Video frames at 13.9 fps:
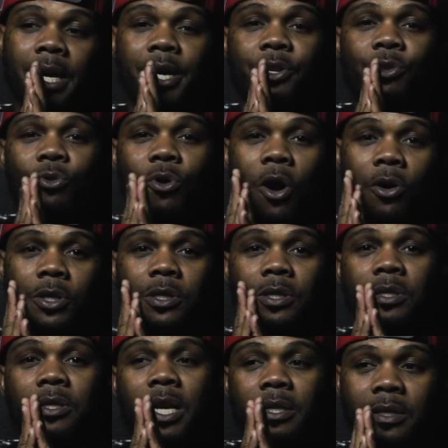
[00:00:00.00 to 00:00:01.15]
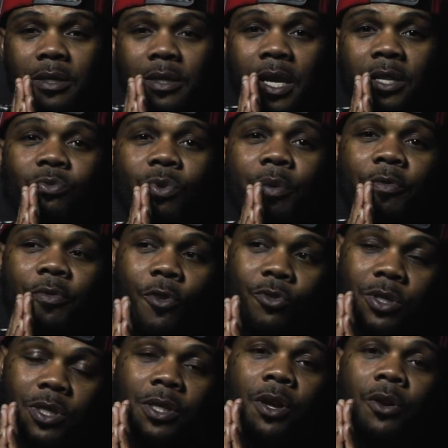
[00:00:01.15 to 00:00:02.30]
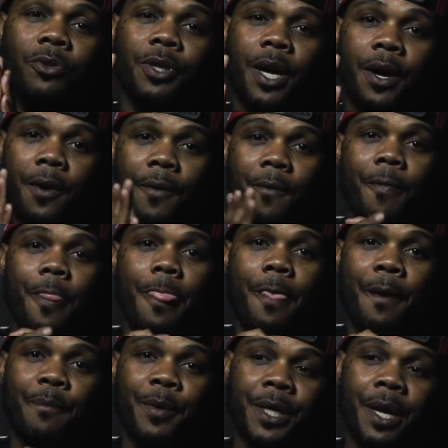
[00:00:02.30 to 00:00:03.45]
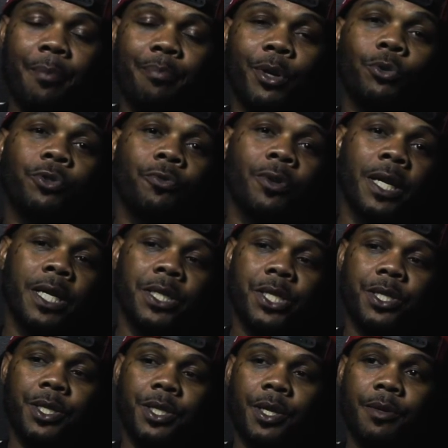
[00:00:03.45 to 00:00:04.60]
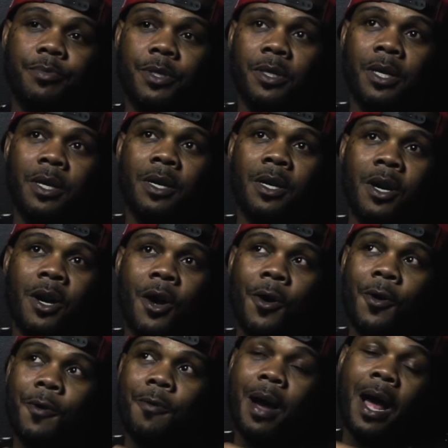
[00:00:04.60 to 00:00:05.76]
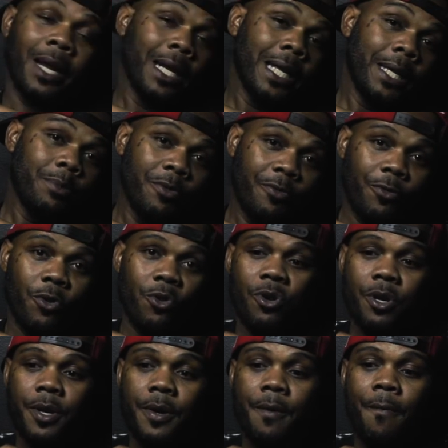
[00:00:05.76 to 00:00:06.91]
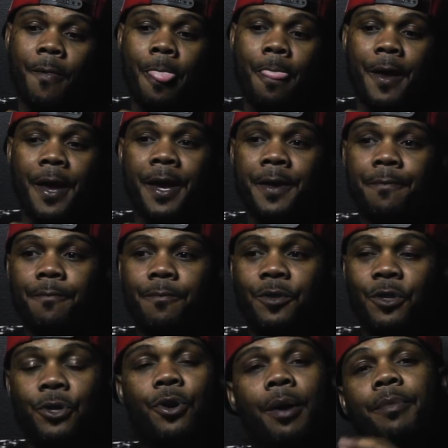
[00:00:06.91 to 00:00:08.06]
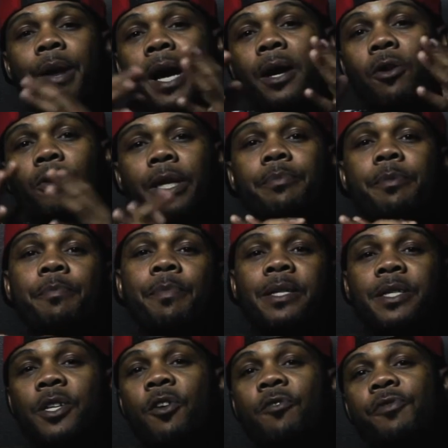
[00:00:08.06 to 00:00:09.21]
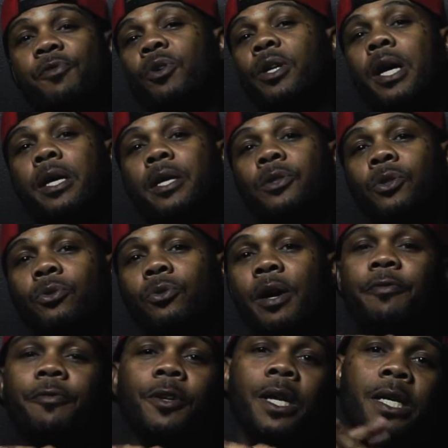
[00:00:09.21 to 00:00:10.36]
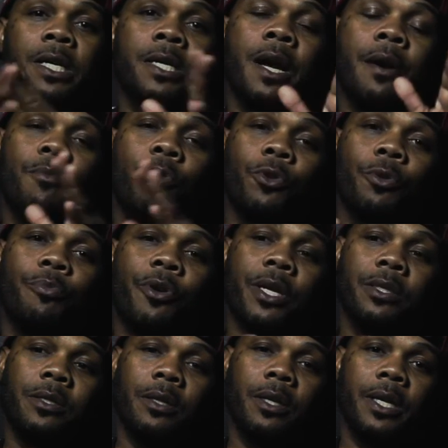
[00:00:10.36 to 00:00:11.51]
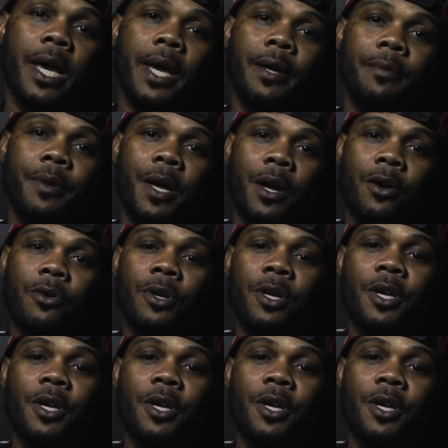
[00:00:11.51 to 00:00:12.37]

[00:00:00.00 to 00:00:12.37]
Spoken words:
and new artists. That's what I'm focusing on now, you know what I mean? I built the relationships, I labored for it, and you know, I'm not gonna limit myself from what I can do. I feel like I got more to bring to the game now.